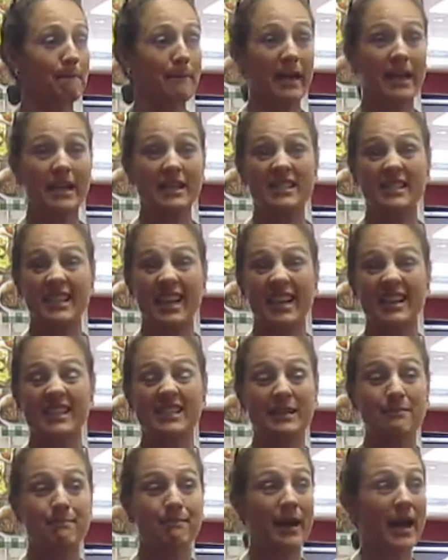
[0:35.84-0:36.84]
It takes
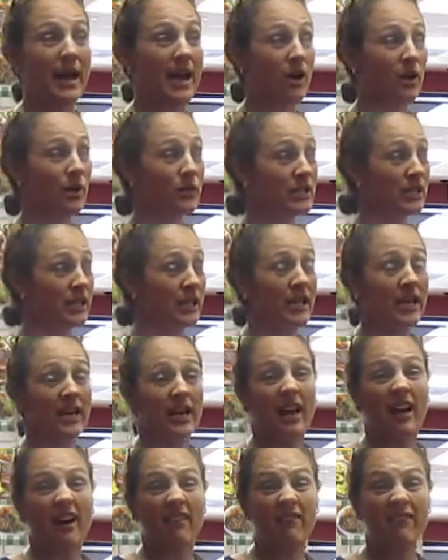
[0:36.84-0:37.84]
about
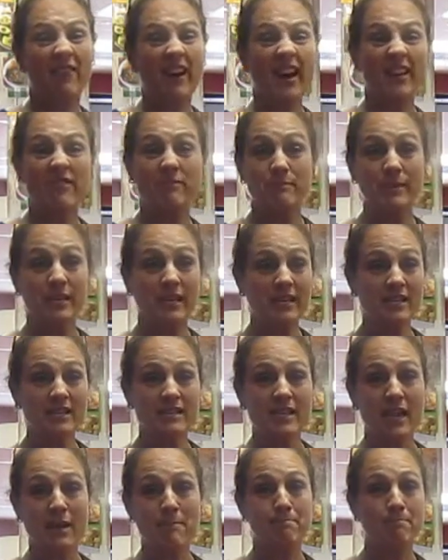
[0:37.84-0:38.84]
5
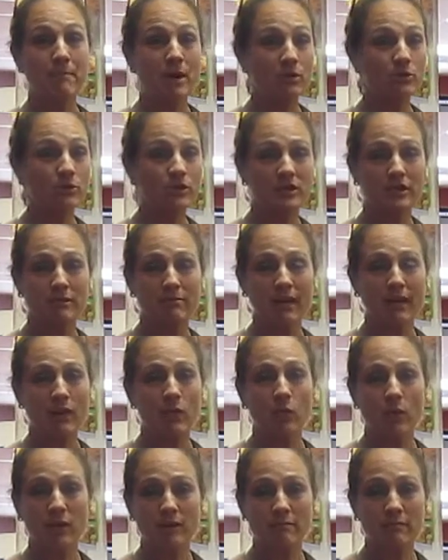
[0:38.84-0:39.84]
minutes at most to make
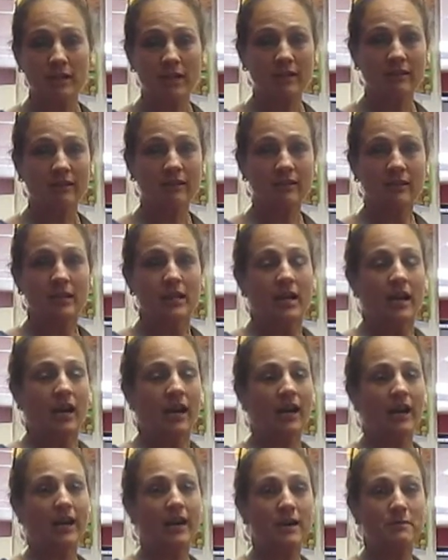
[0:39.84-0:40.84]
one meal.
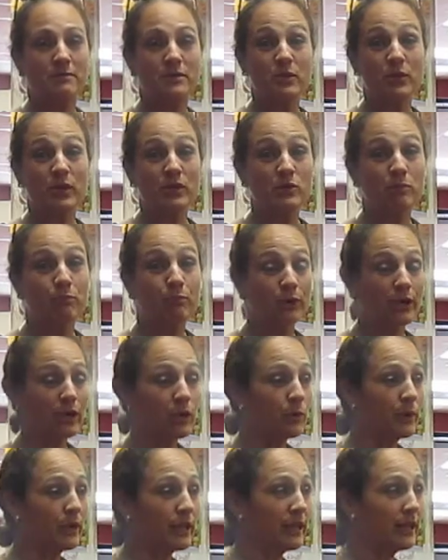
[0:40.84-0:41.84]
So it's pretty
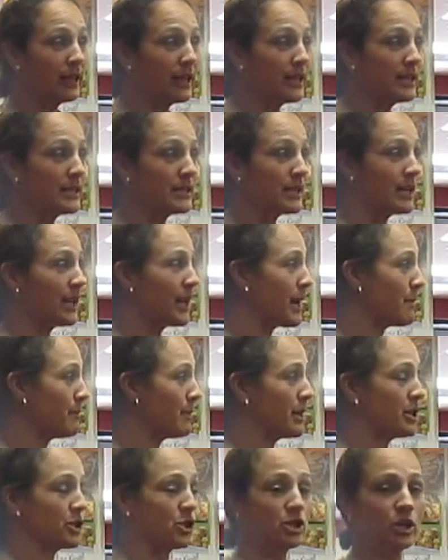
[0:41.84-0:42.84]
quick and easy. I'm
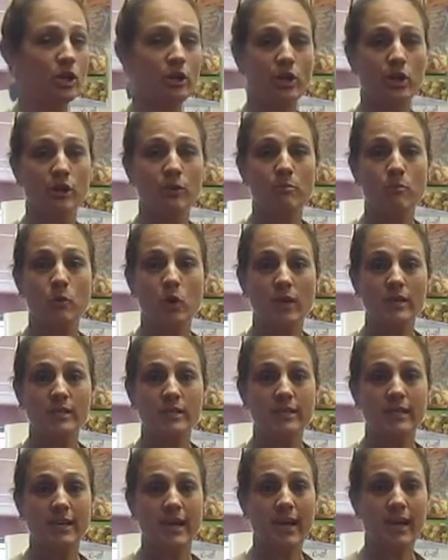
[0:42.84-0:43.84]
going to show you one
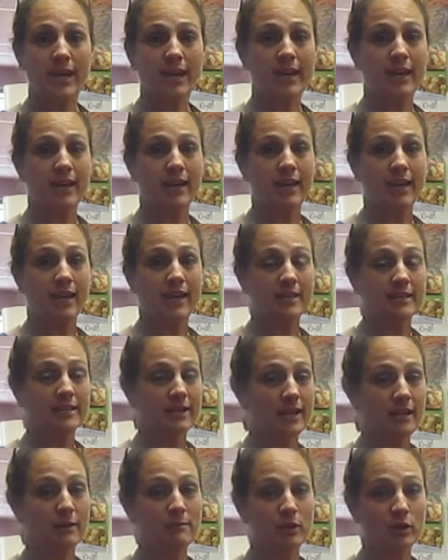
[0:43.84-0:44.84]
today, and
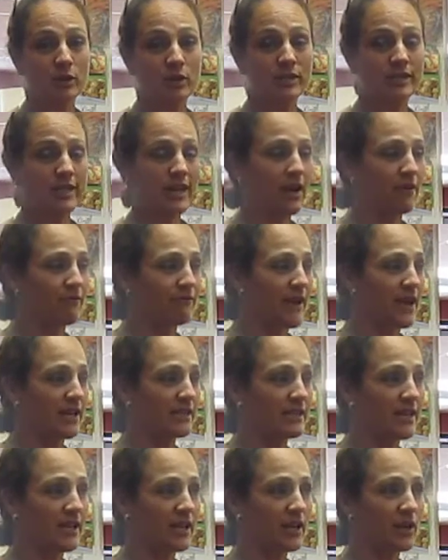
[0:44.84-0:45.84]
you're going to see how
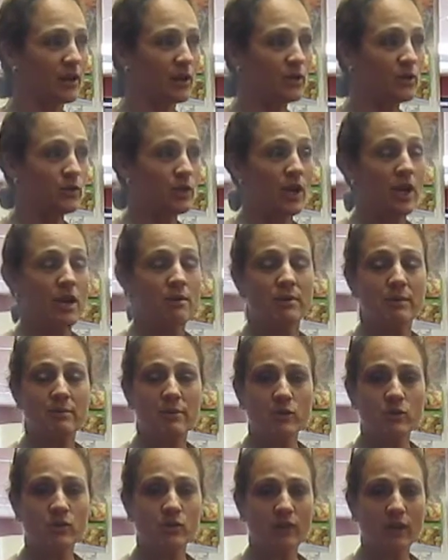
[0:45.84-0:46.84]
fast that goes. But
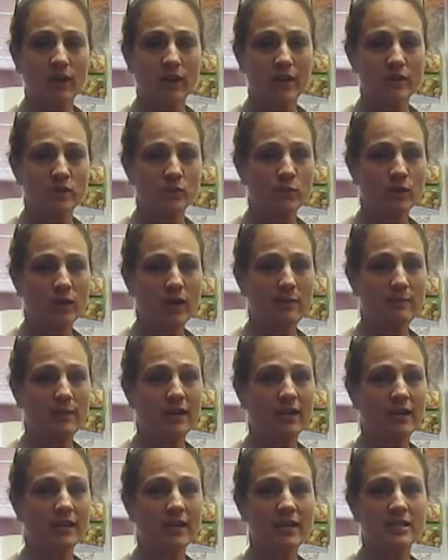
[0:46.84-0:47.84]
most of our guests will come in
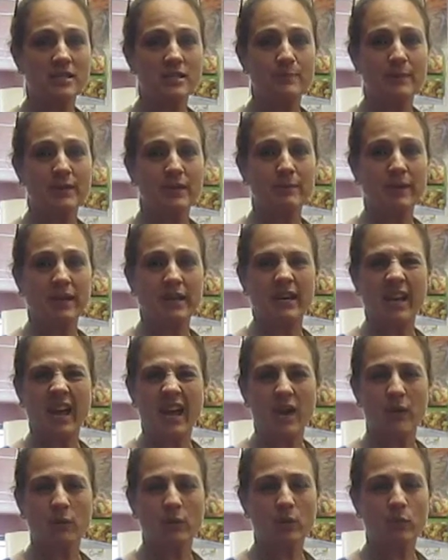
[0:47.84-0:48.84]
and spend about an
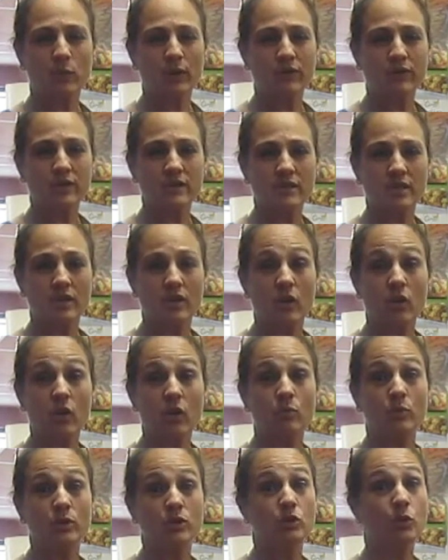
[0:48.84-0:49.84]
hour with us and go
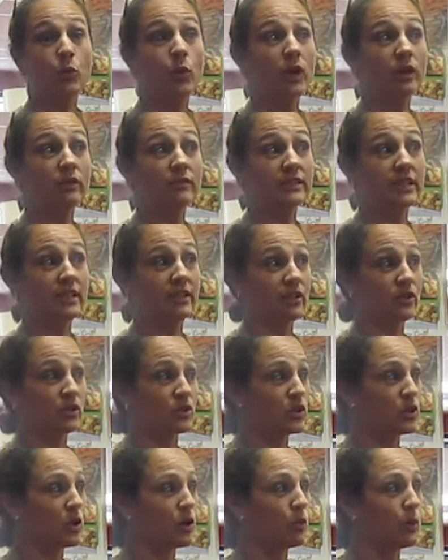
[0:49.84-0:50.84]
home with 12 dinners.
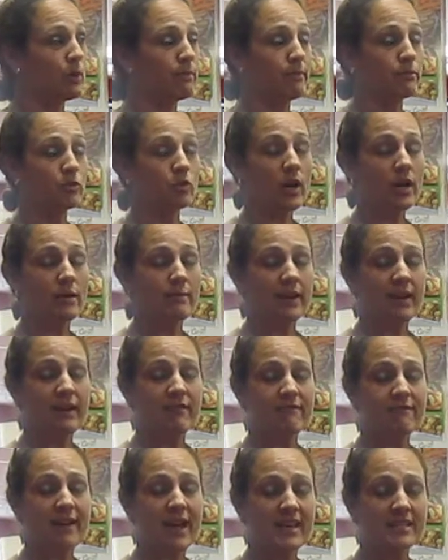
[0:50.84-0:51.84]
So we try to make it
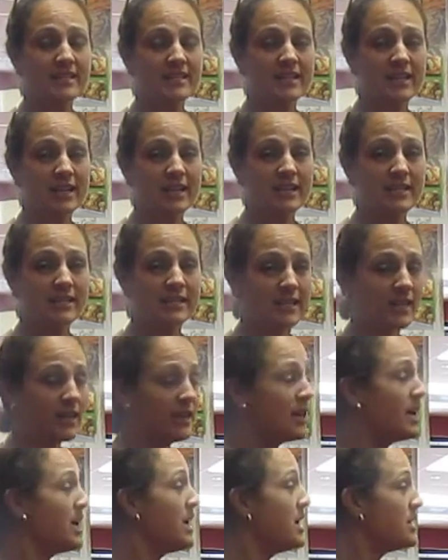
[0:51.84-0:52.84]
fast and easy.
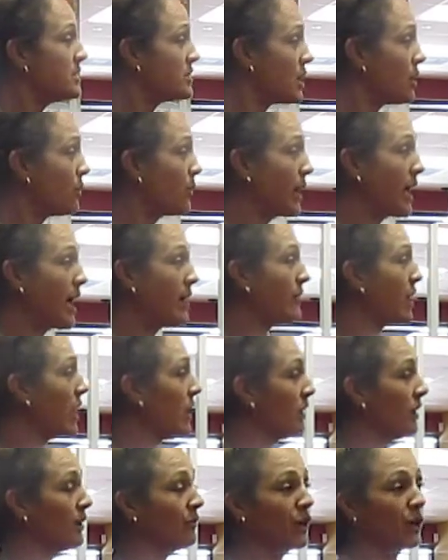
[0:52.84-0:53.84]
So we have
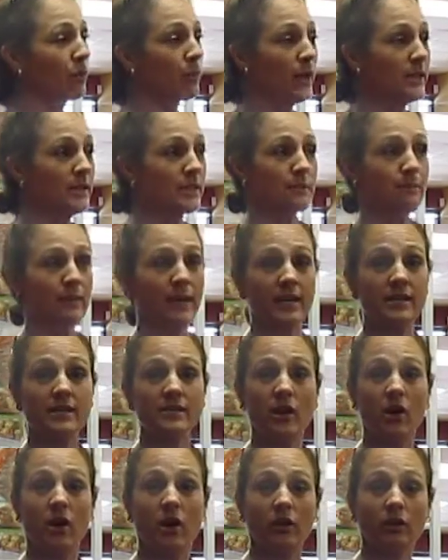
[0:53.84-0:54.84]
all of our recipes
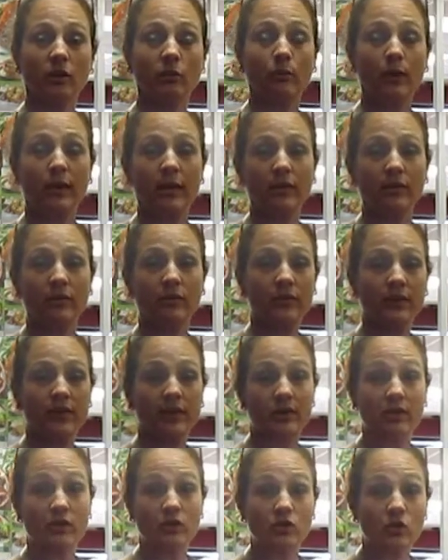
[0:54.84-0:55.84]
all around
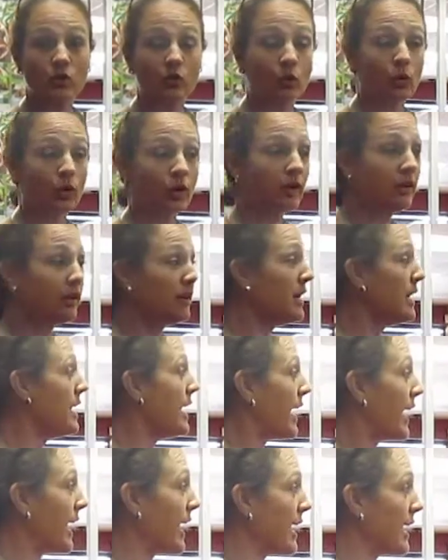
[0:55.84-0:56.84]
the store.
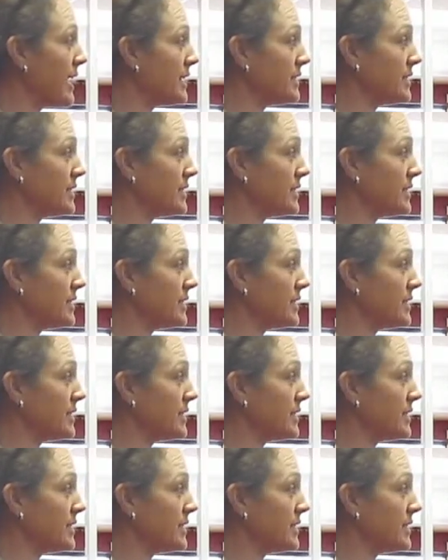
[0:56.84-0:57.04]
And